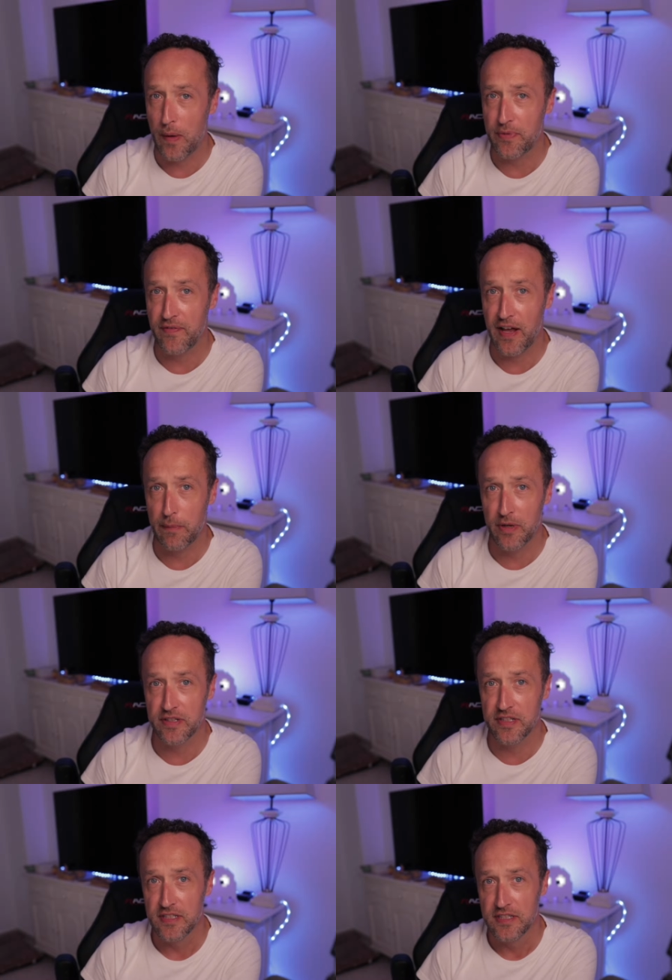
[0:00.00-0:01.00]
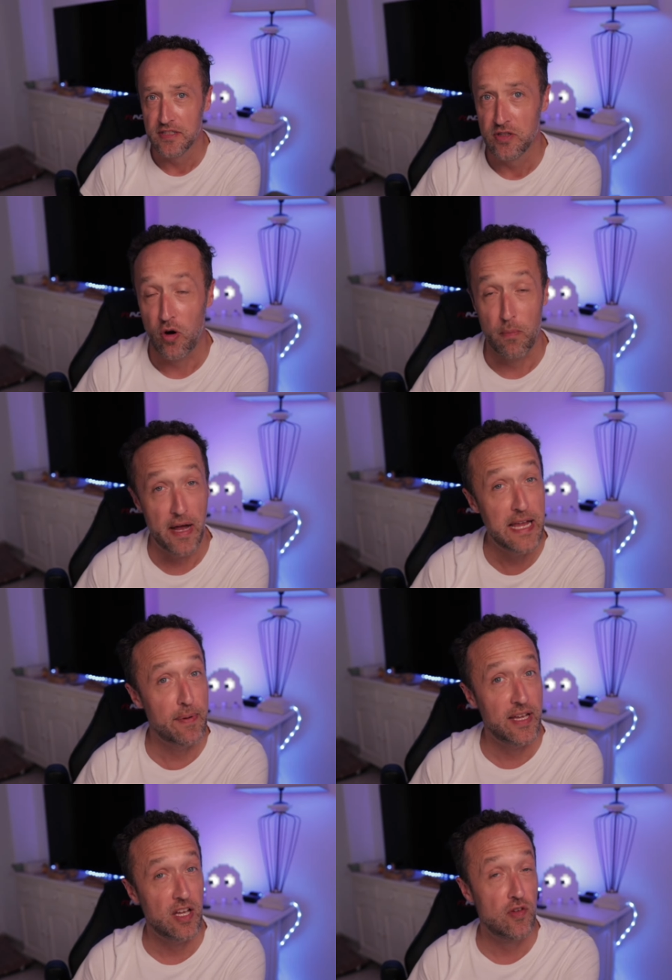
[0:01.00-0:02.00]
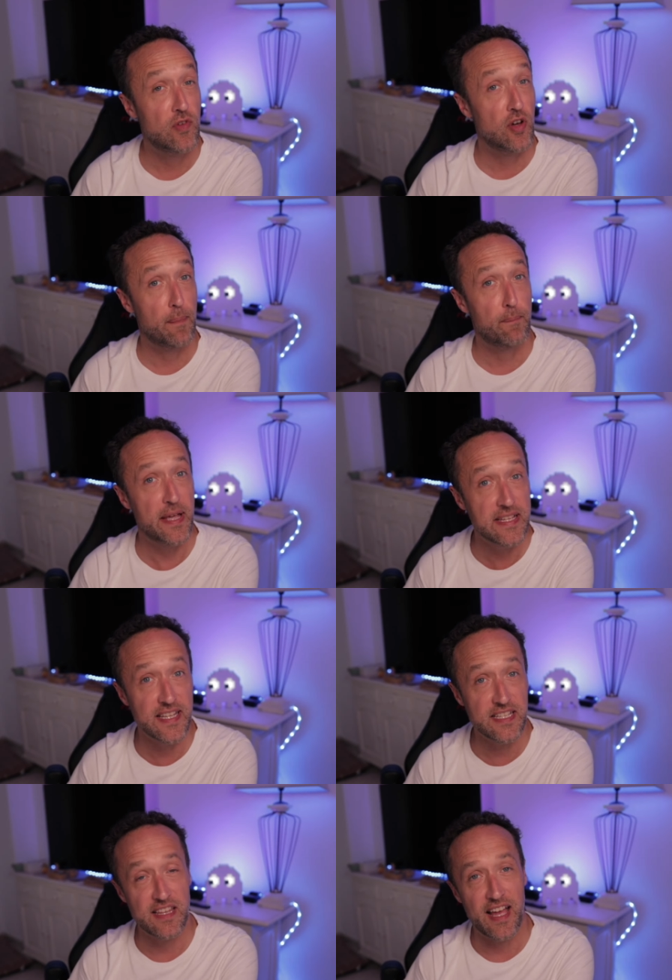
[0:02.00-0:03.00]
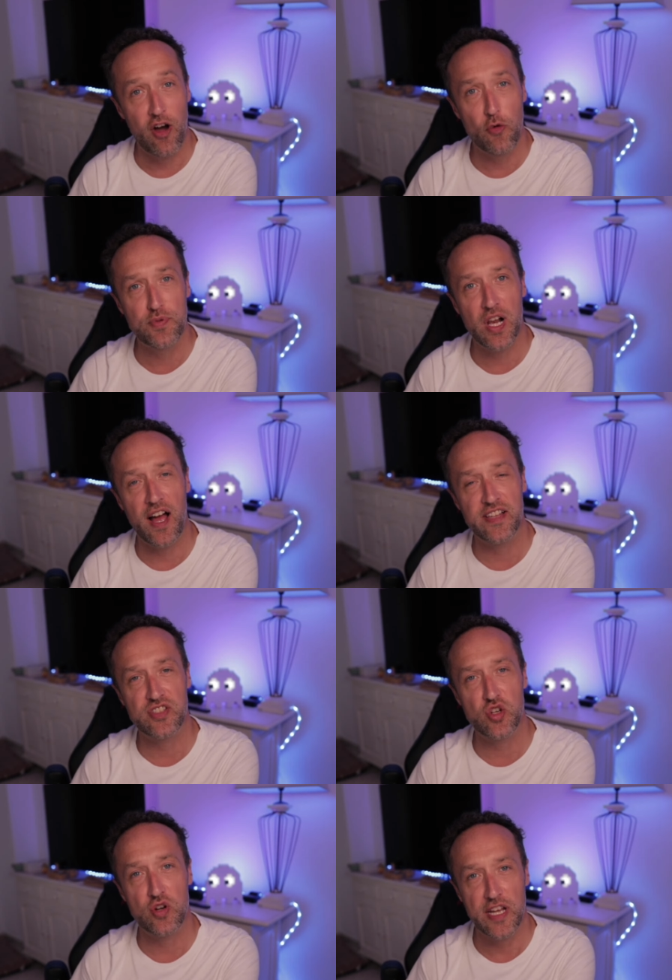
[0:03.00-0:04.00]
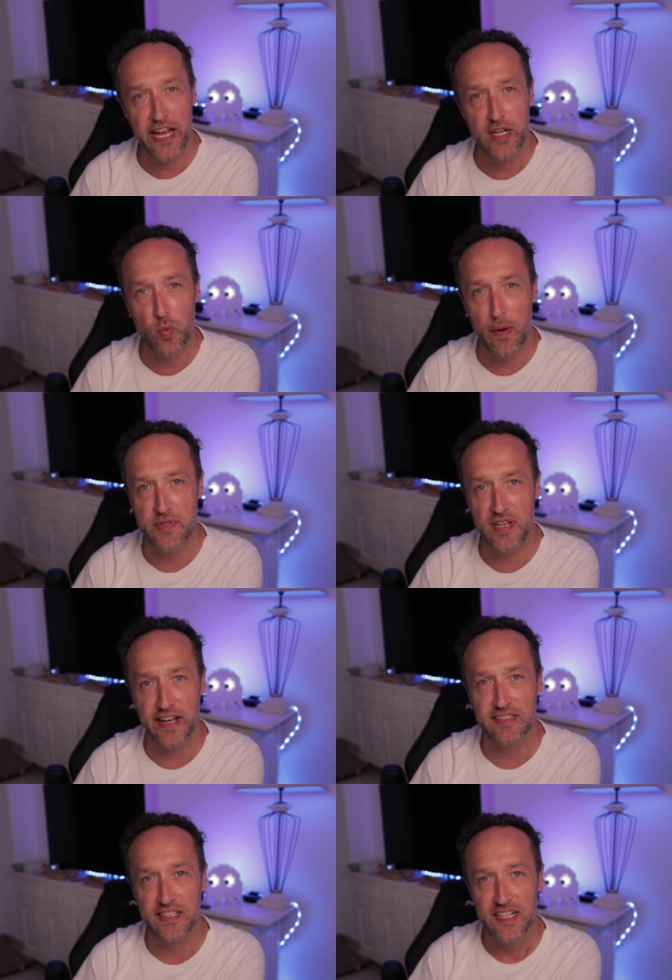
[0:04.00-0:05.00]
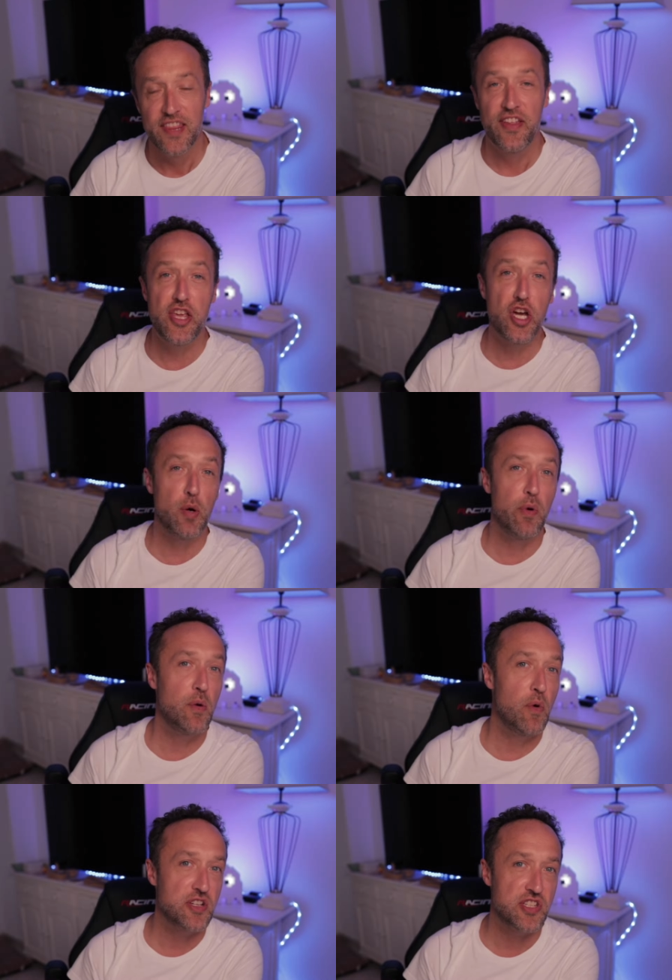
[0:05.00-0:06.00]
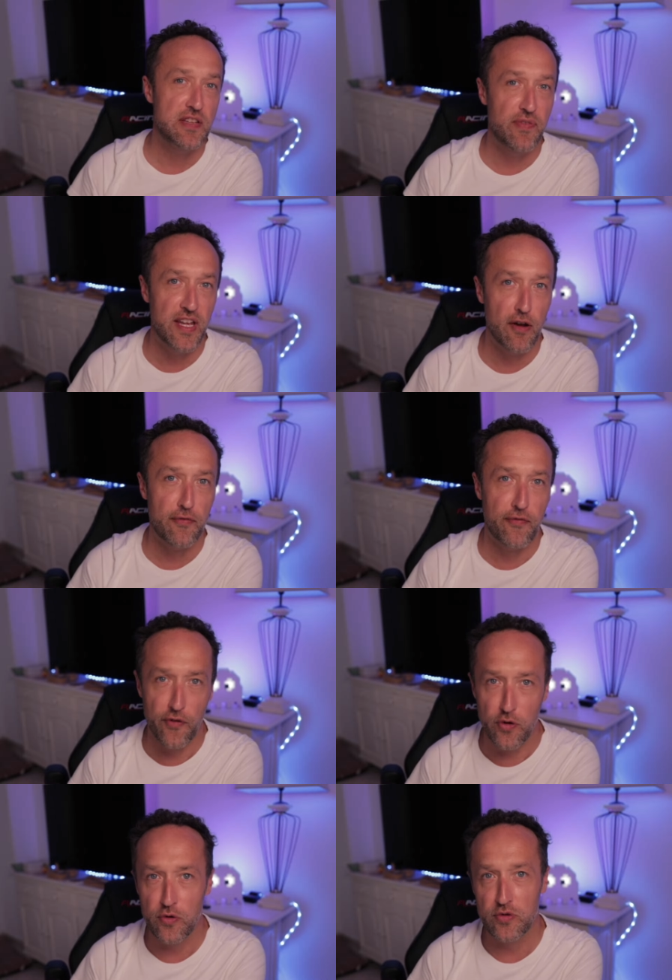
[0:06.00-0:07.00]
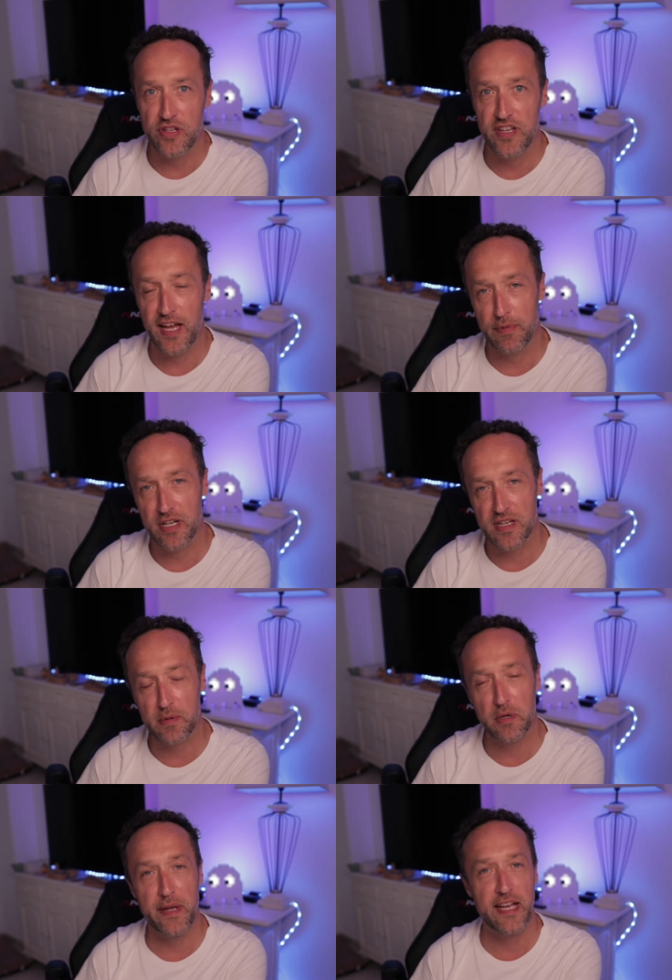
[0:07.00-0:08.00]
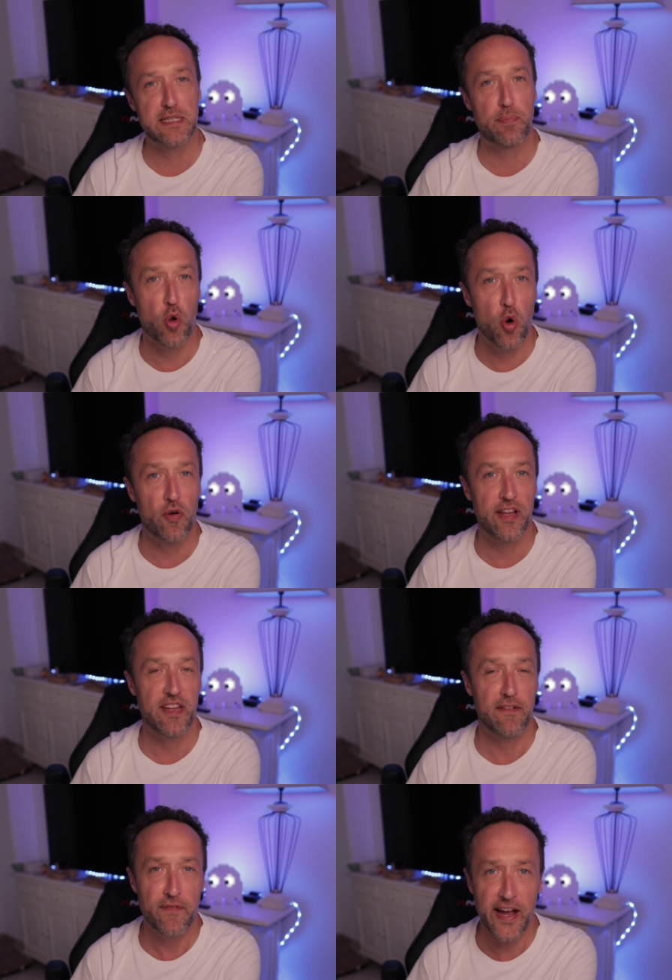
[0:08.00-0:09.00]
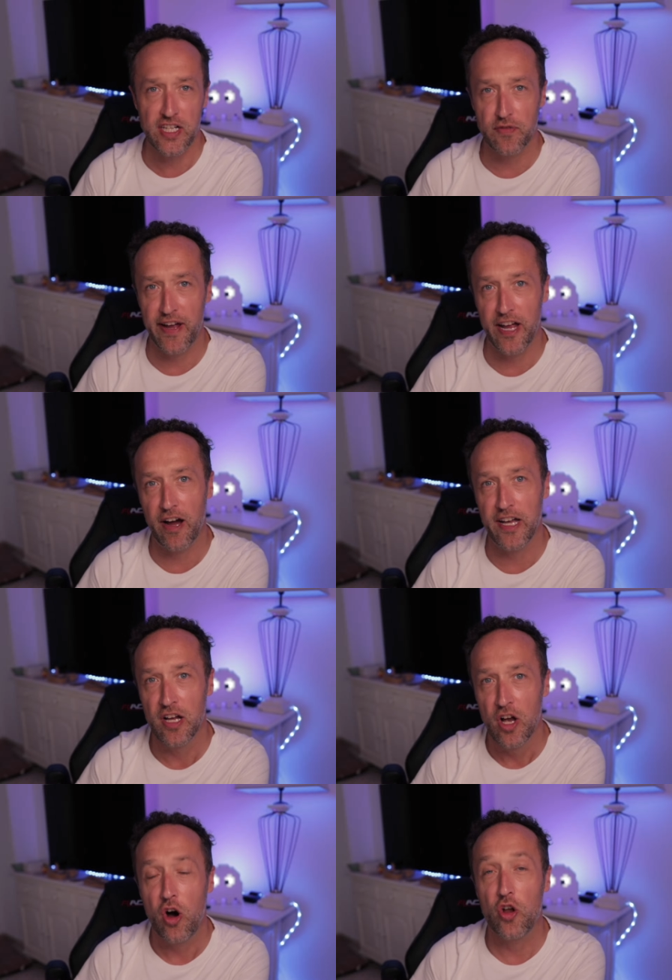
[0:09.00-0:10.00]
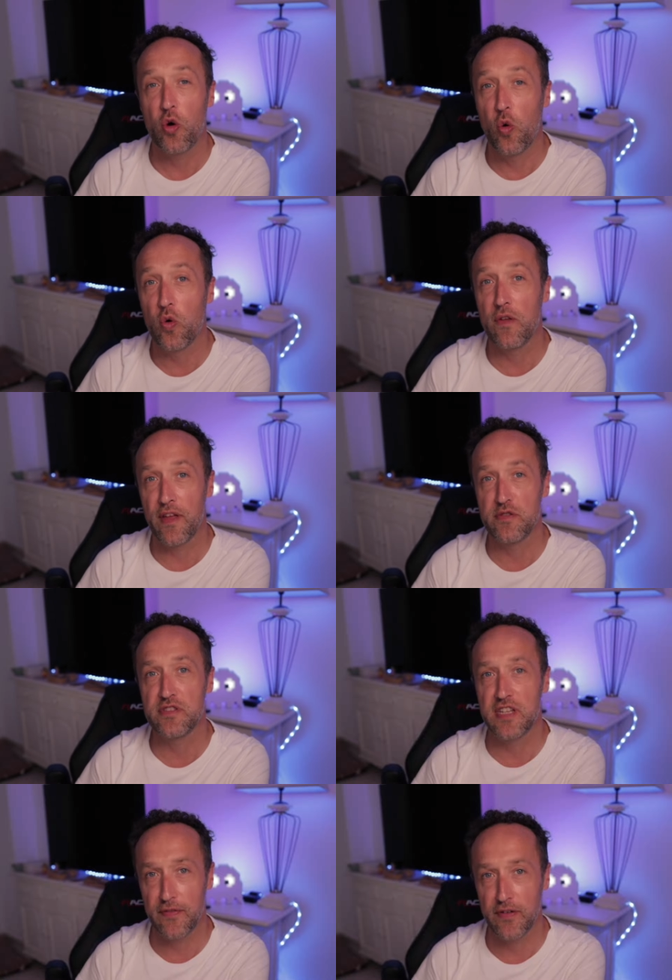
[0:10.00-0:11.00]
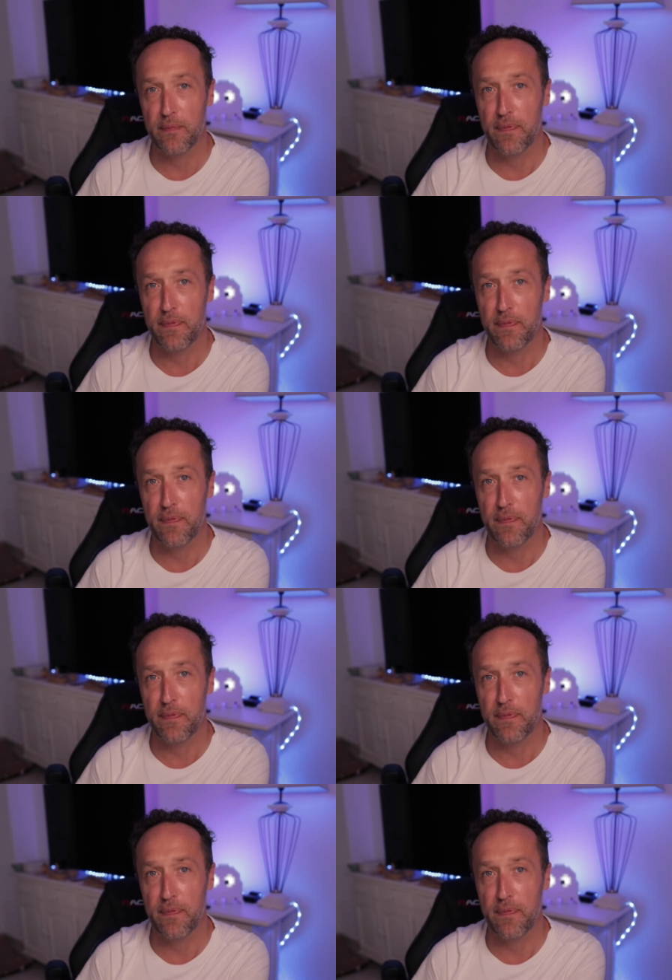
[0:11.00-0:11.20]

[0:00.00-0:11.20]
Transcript: web development, or maybe you've got a business that helps clients create websites, then you're going to want to watch this video through to the end because I'm going to be exploring the effect of AI on all of those different